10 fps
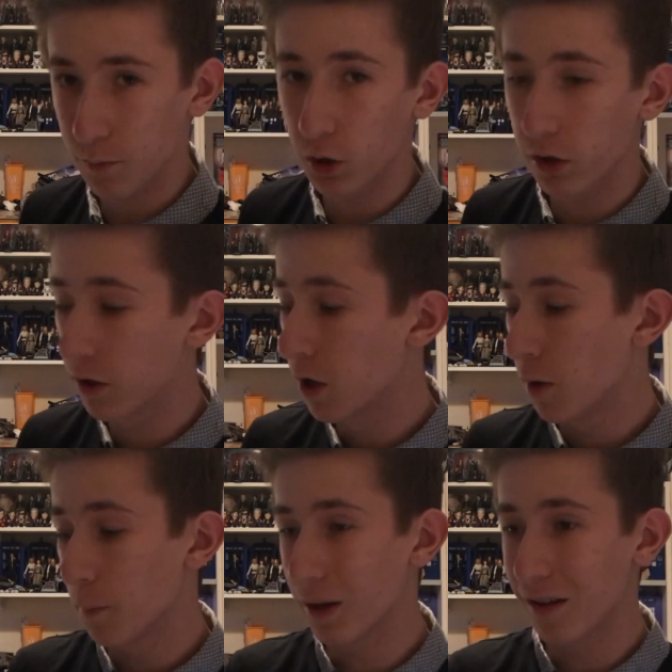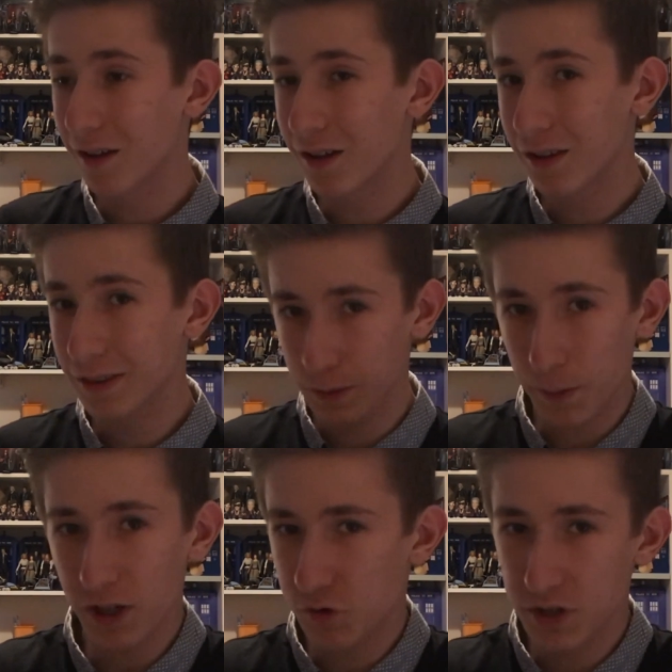come on, but the
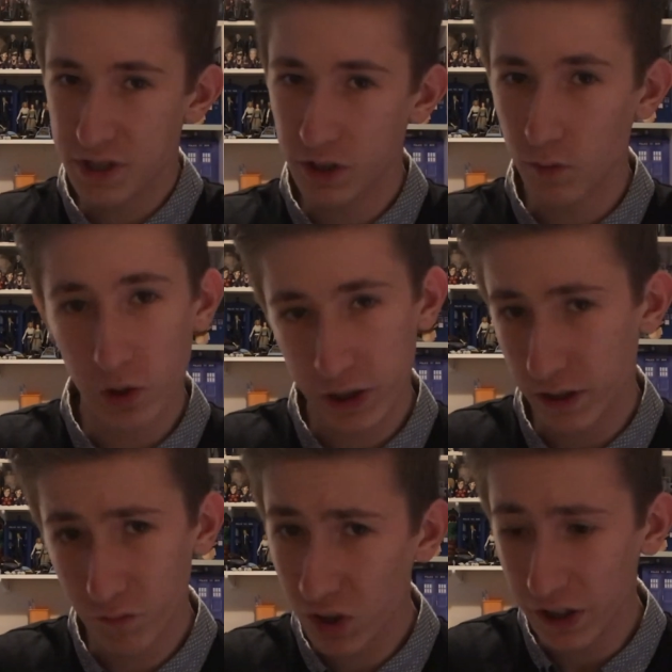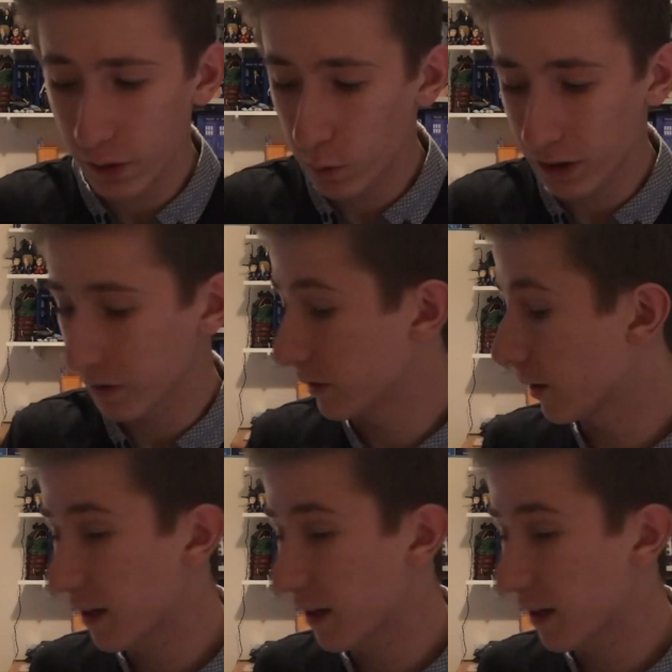battery's gonna run down really quickly.